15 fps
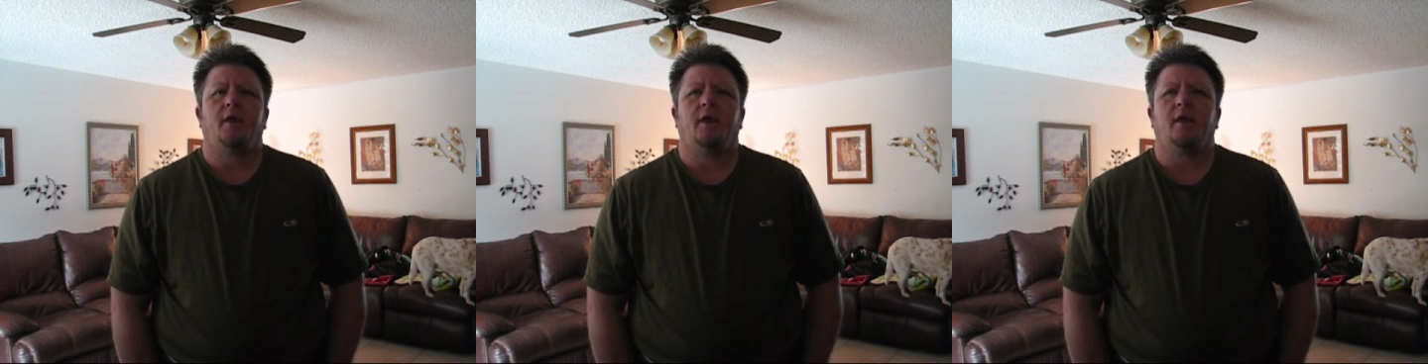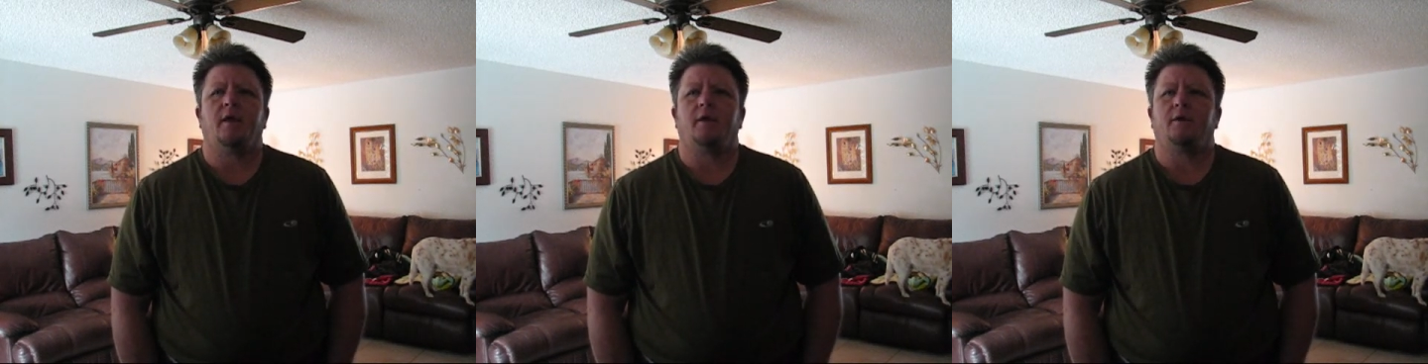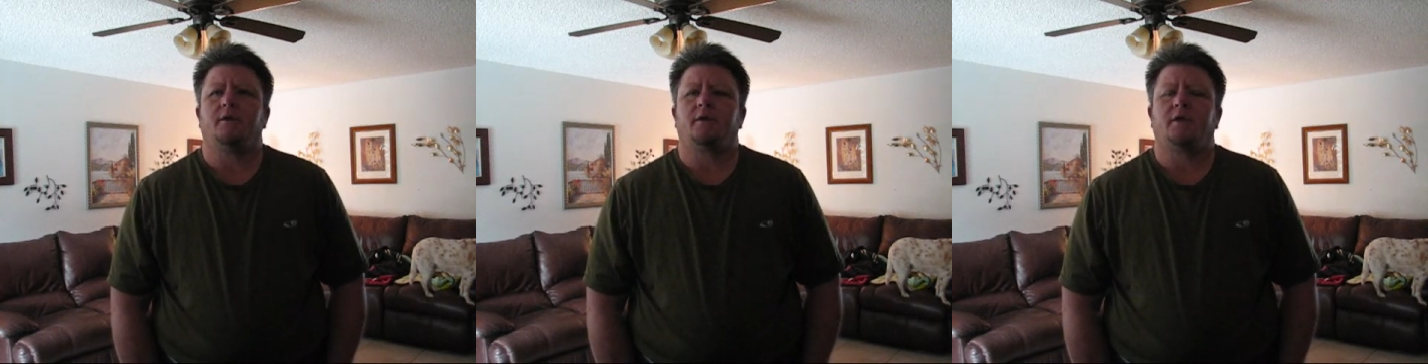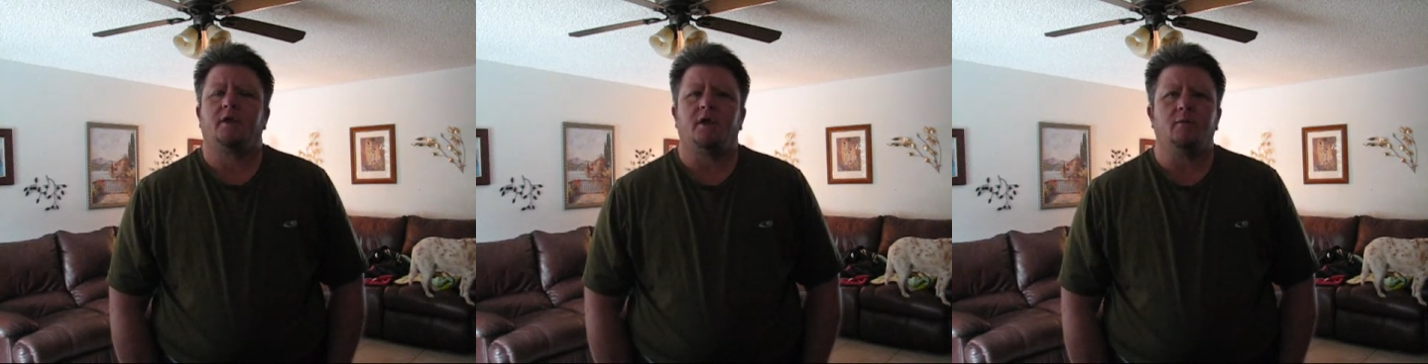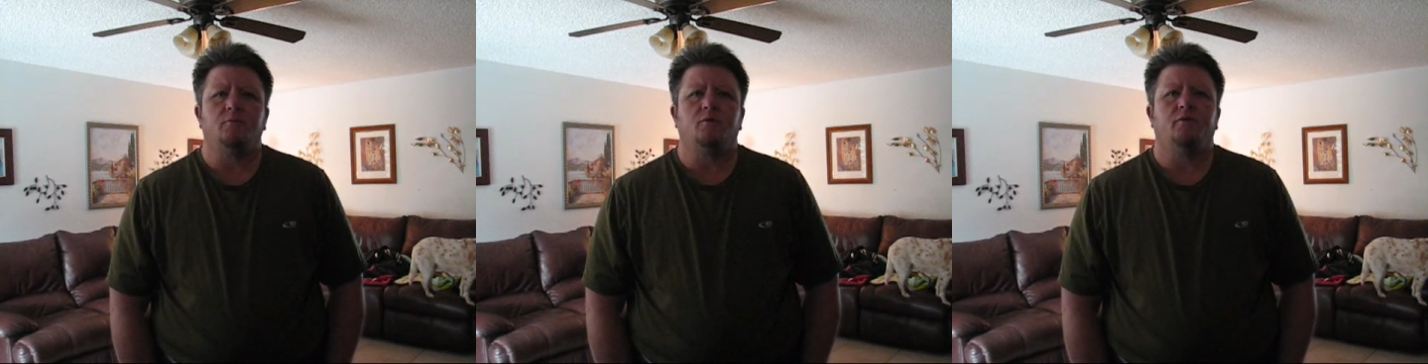and
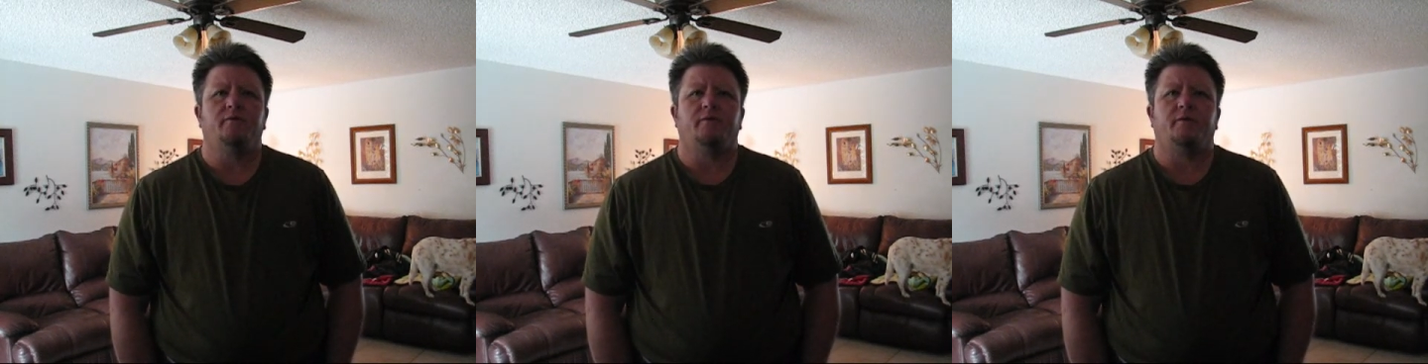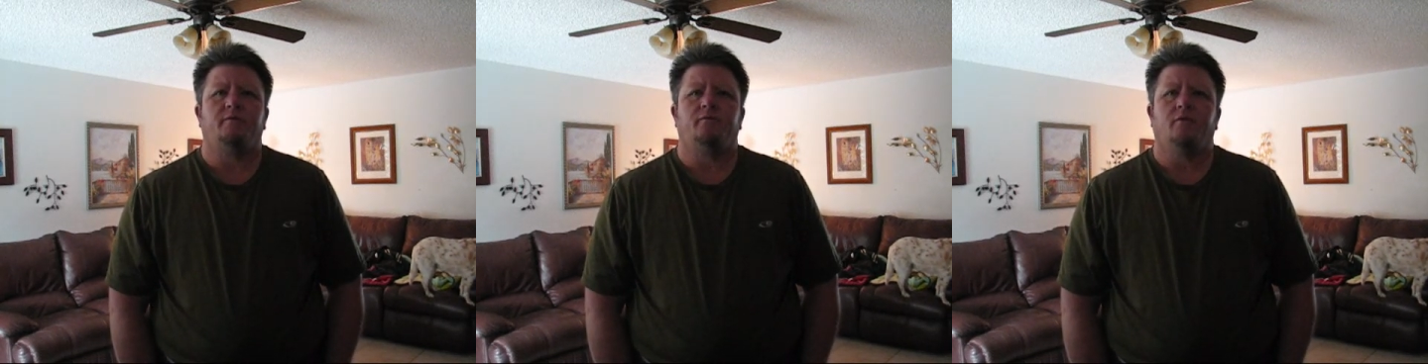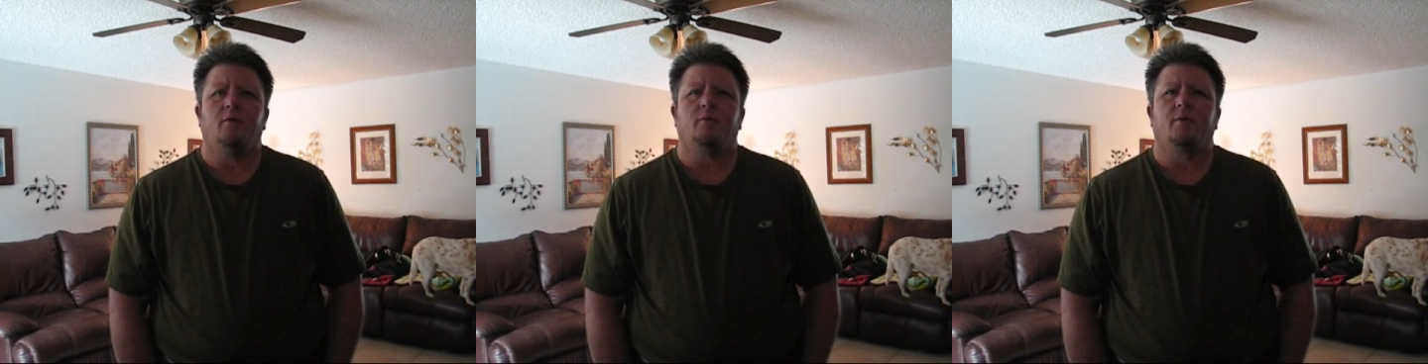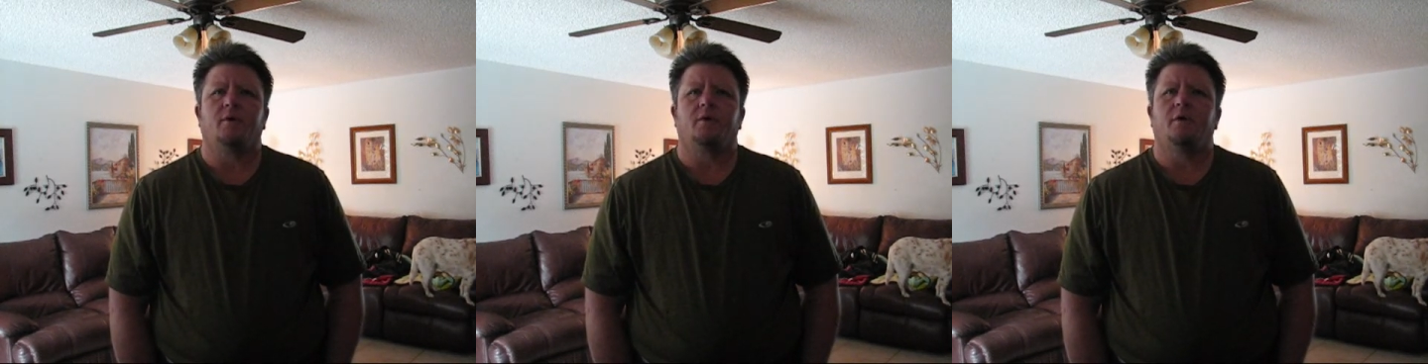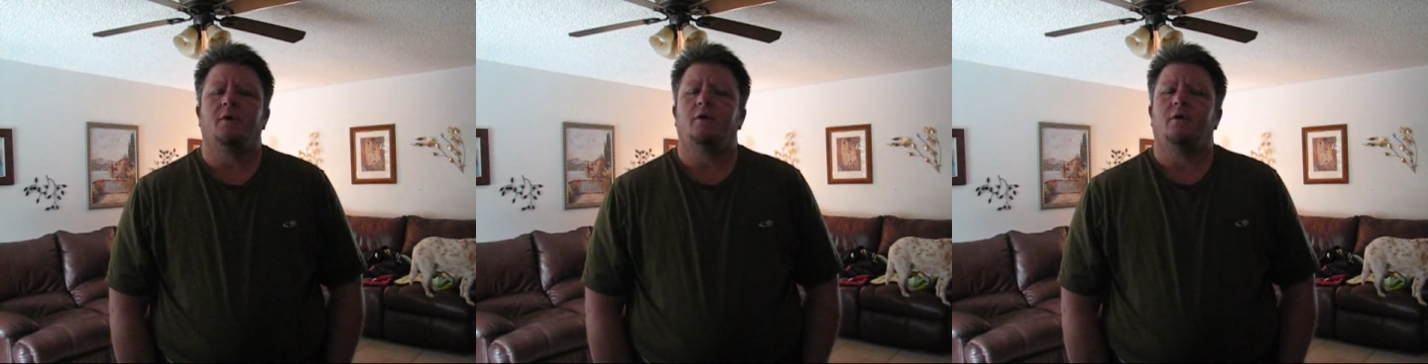keep moving
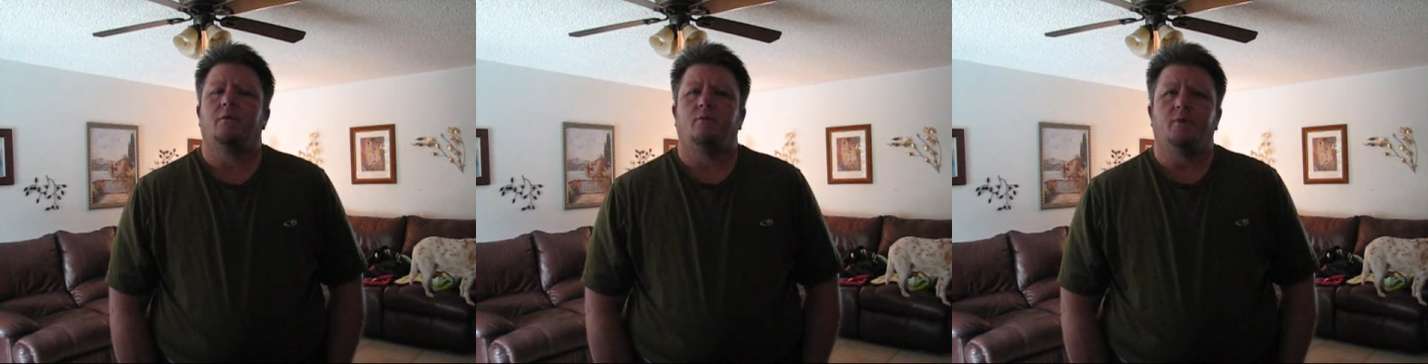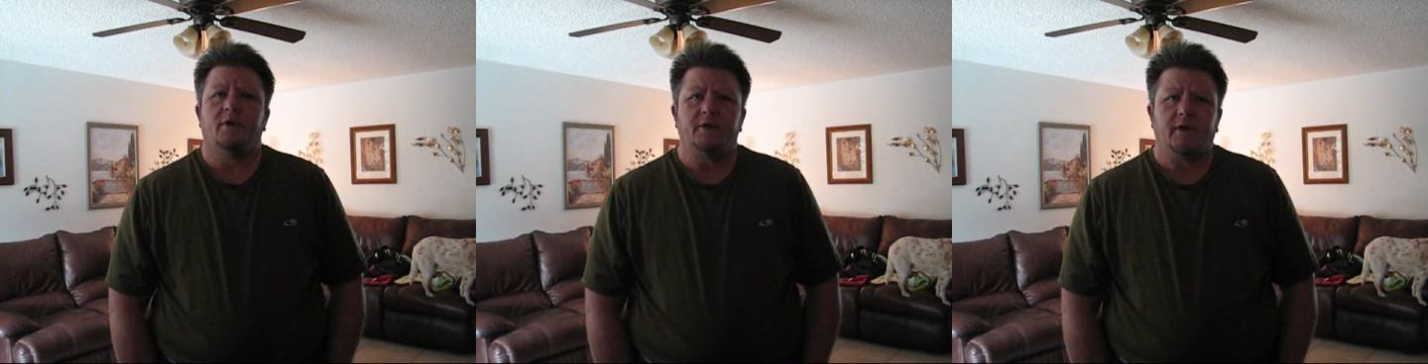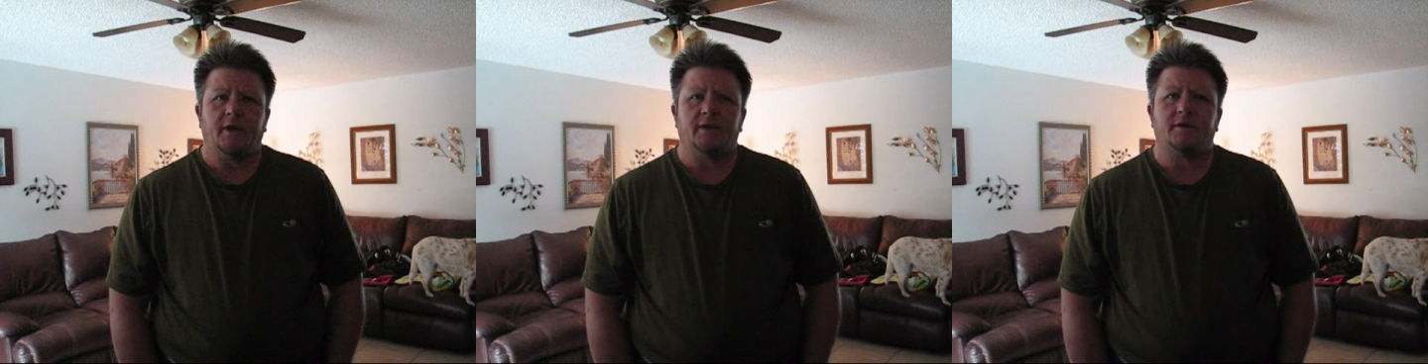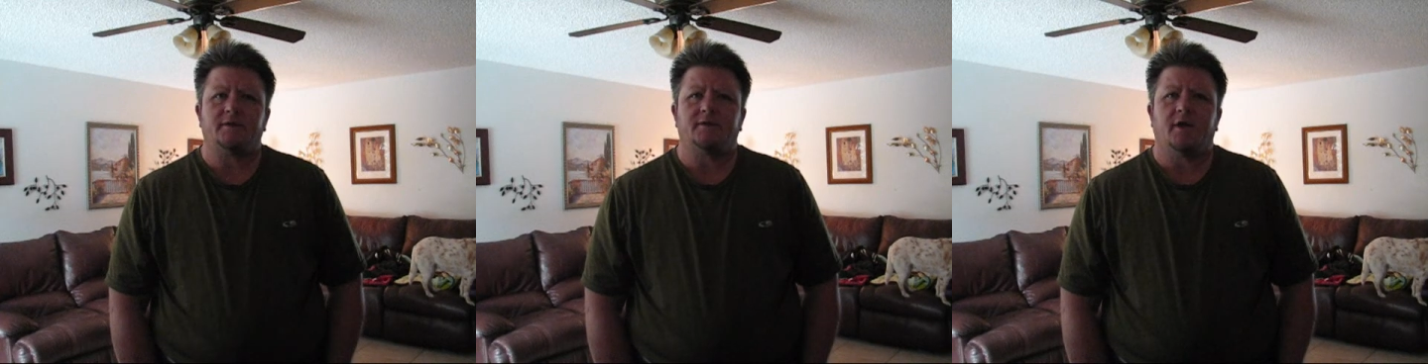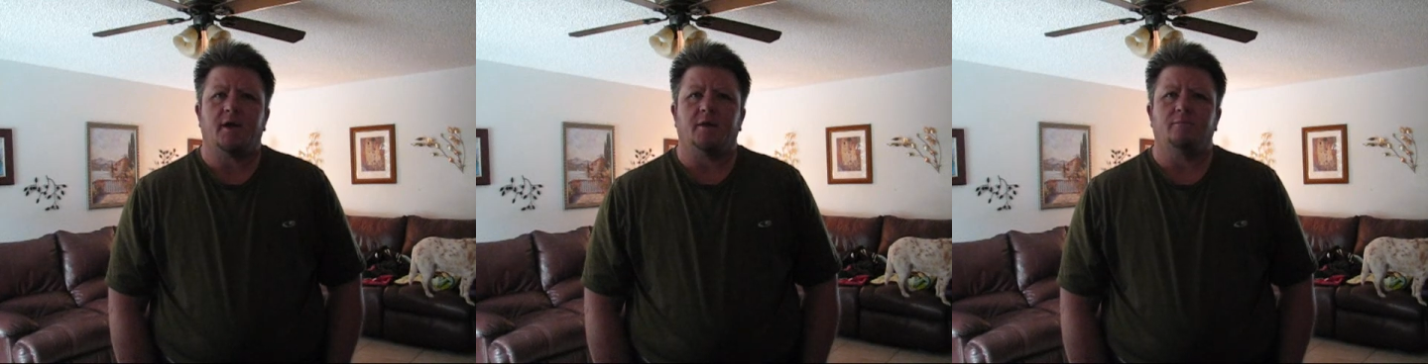forward, one day at a
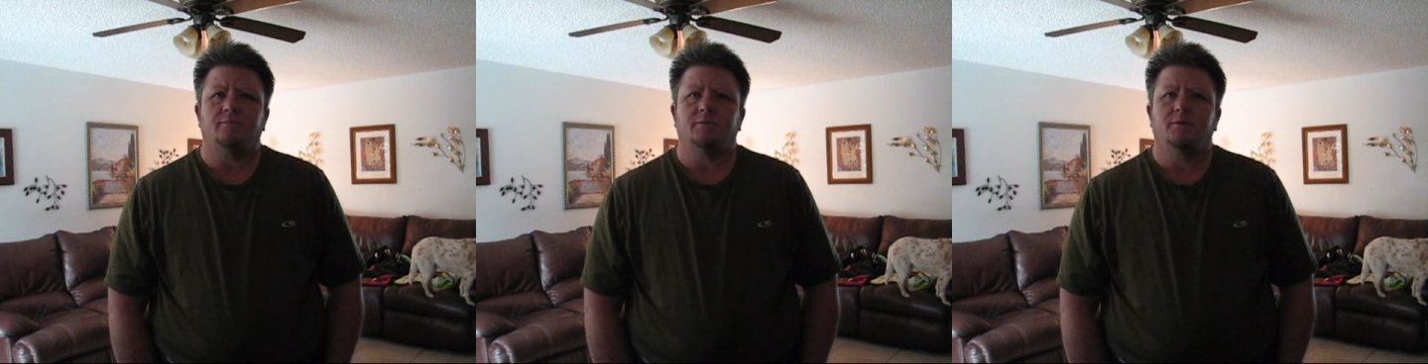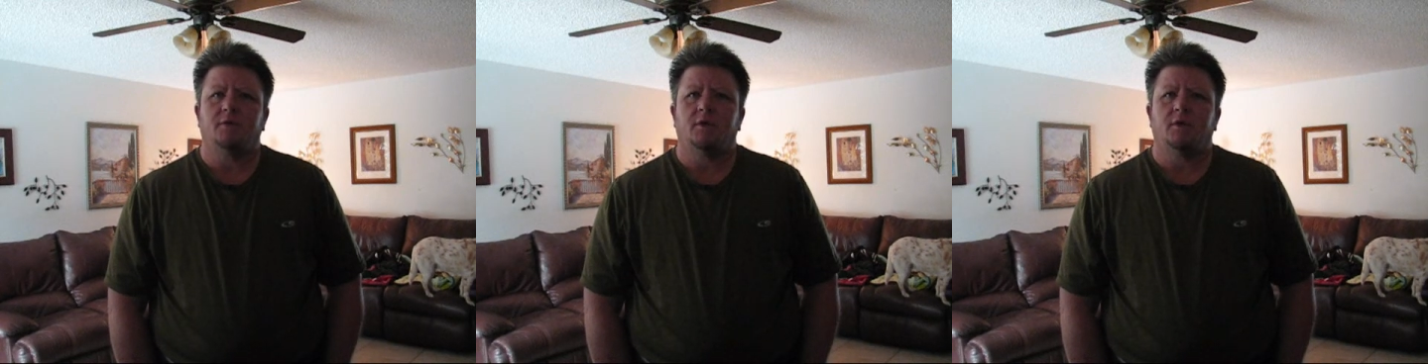time.